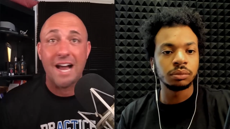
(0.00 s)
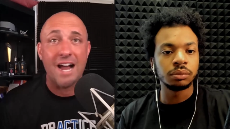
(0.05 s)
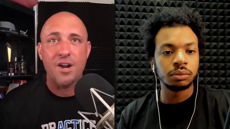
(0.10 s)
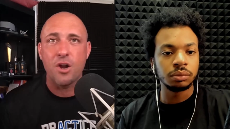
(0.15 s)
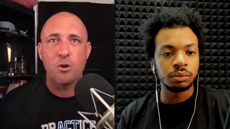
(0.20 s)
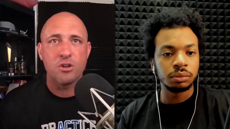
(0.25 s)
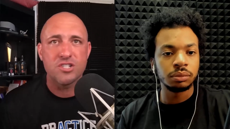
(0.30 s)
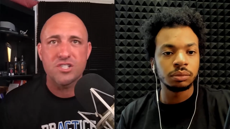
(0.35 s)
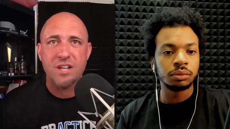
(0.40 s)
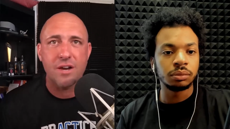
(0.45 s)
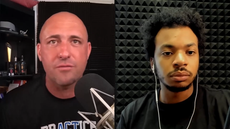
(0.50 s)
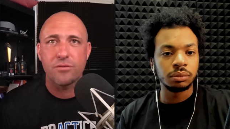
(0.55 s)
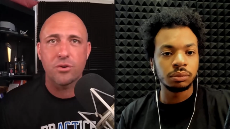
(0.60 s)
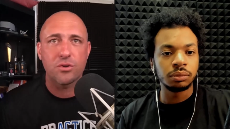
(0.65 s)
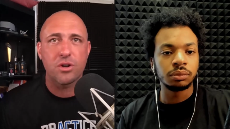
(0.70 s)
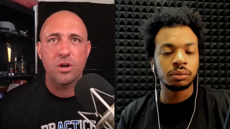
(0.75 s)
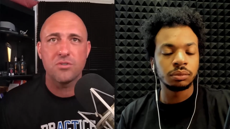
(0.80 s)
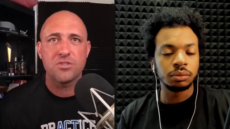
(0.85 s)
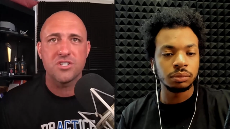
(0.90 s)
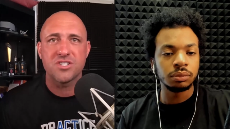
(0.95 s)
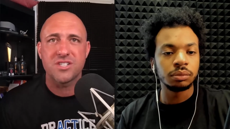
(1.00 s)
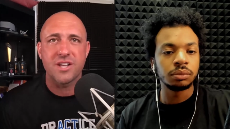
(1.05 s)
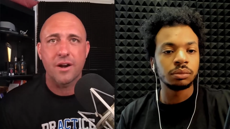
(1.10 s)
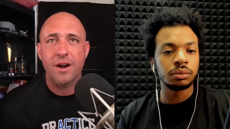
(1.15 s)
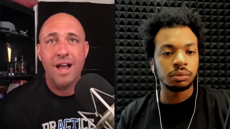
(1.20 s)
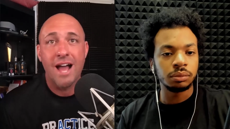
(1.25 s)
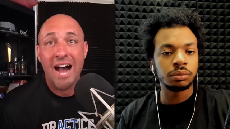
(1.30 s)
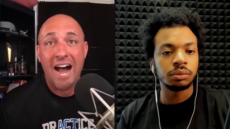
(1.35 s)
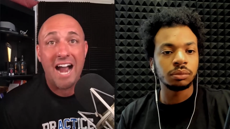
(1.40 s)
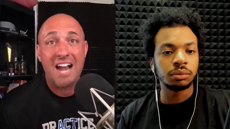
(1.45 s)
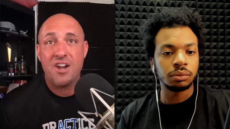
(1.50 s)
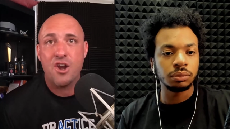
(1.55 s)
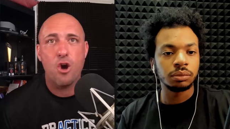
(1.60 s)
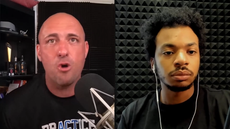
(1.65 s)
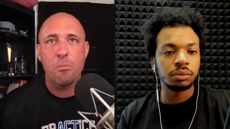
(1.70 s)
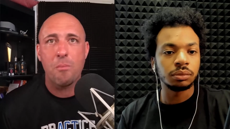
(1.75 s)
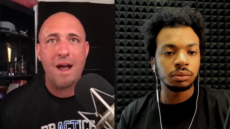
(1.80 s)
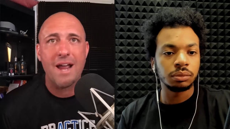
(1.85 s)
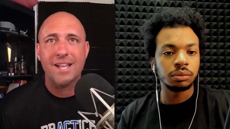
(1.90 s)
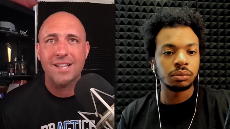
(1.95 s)
Speaker 1: I know several coaches there. I know
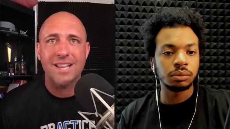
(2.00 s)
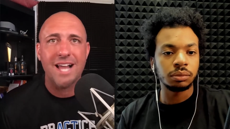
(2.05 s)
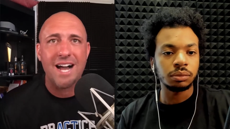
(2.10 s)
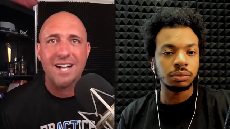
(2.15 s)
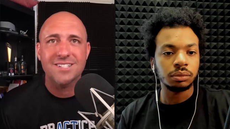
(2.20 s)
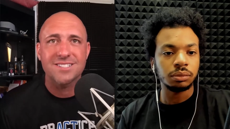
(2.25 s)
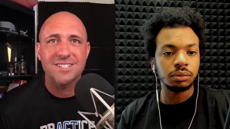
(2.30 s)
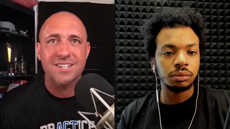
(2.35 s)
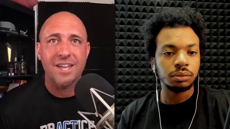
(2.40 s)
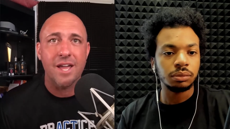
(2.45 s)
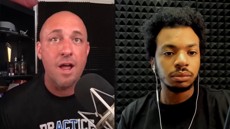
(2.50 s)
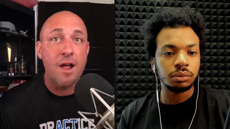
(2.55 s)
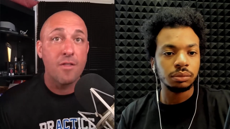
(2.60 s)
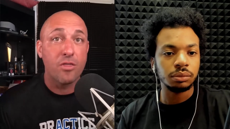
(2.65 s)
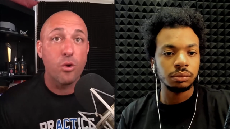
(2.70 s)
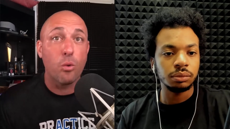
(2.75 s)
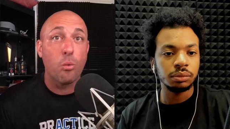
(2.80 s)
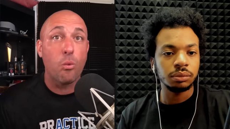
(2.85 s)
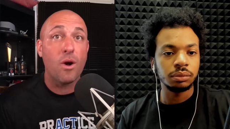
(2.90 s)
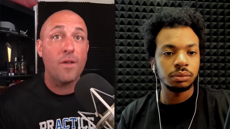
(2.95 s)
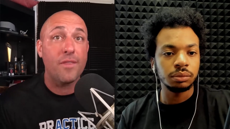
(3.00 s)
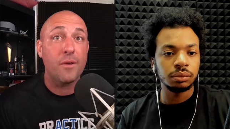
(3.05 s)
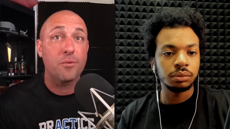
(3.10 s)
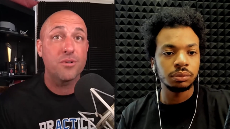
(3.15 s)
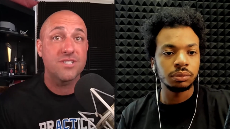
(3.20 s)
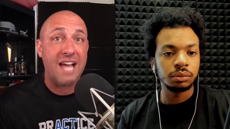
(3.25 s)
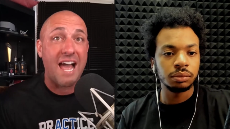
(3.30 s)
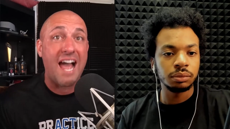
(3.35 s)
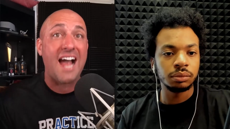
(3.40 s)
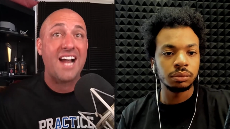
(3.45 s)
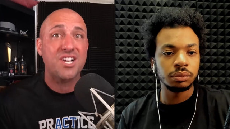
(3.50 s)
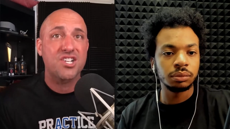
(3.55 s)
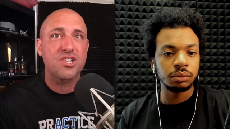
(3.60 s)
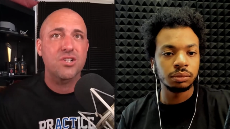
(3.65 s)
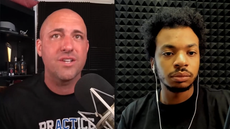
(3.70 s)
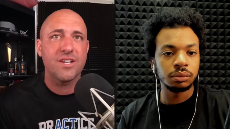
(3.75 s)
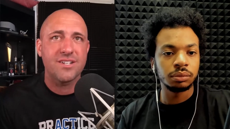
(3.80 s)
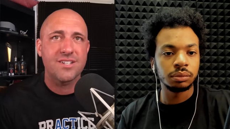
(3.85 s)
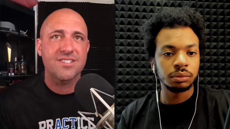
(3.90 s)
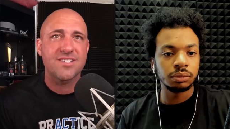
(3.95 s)
Mike Loxley, the one that was
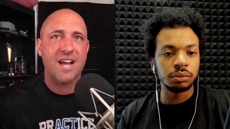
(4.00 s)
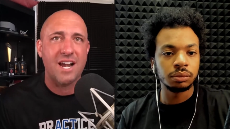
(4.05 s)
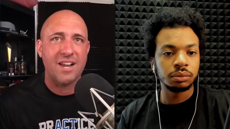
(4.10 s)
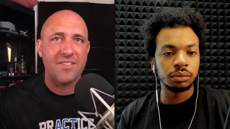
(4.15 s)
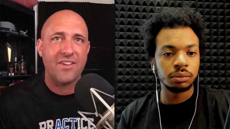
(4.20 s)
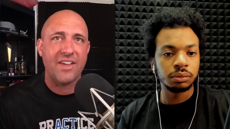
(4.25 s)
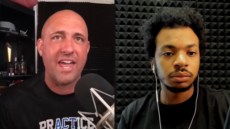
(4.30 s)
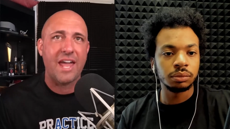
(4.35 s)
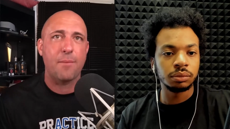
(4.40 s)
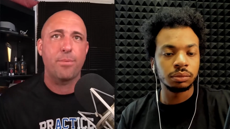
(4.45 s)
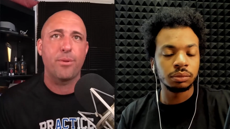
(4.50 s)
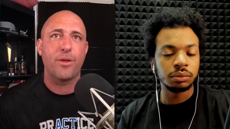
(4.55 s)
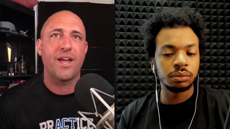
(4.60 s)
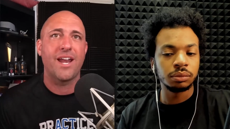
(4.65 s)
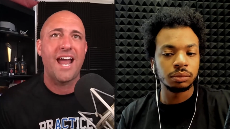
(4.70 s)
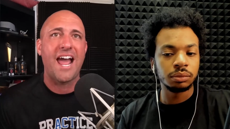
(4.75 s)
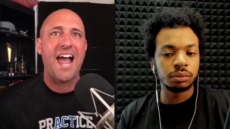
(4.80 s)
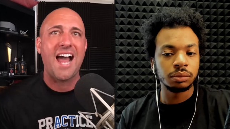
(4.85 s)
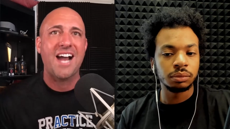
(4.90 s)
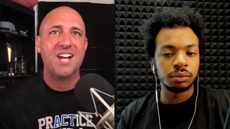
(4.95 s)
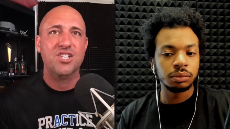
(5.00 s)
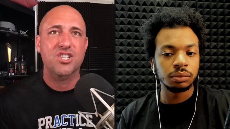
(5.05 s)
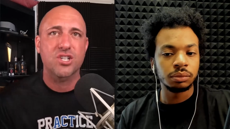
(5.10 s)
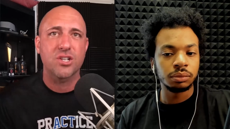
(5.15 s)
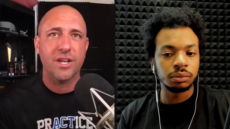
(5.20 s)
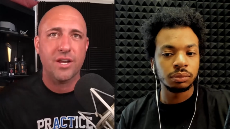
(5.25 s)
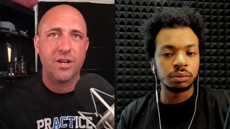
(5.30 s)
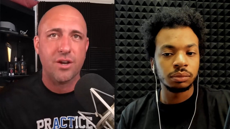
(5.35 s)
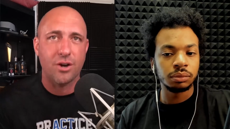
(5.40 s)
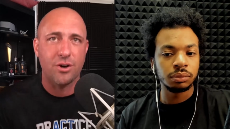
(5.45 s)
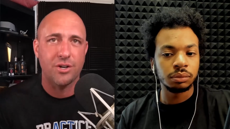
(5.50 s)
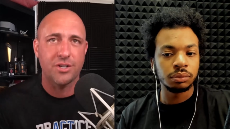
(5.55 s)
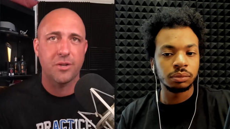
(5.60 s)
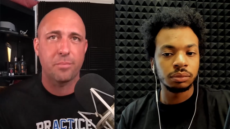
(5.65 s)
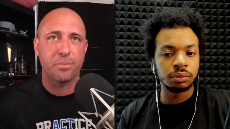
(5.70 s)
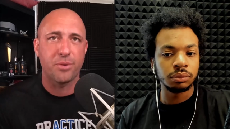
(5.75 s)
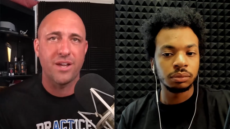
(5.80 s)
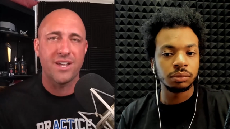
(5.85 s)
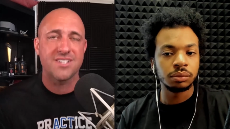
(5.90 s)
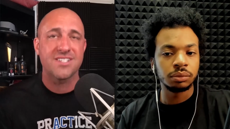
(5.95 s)
actually designing the game plan, actually calling the
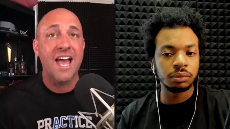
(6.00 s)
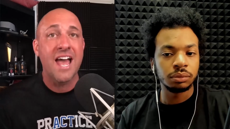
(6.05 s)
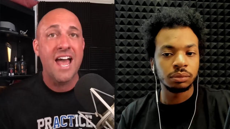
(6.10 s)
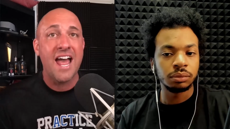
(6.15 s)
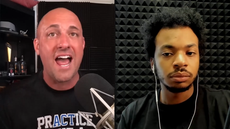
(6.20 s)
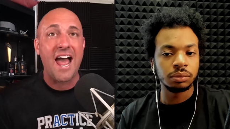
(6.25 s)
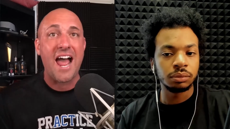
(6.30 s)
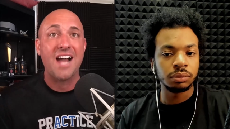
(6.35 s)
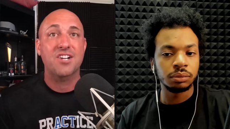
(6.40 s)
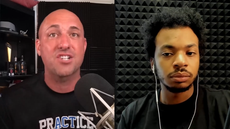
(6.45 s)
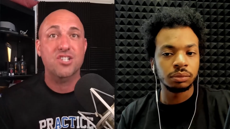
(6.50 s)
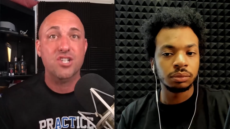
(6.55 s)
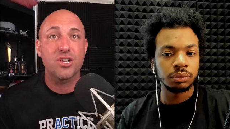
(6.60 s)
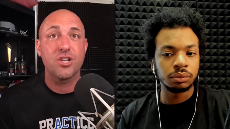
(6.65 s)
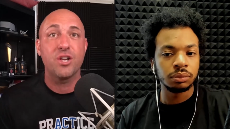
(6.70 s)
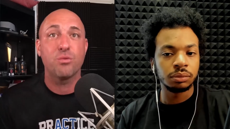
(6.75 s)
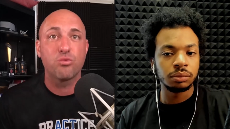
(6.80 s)
plays, actually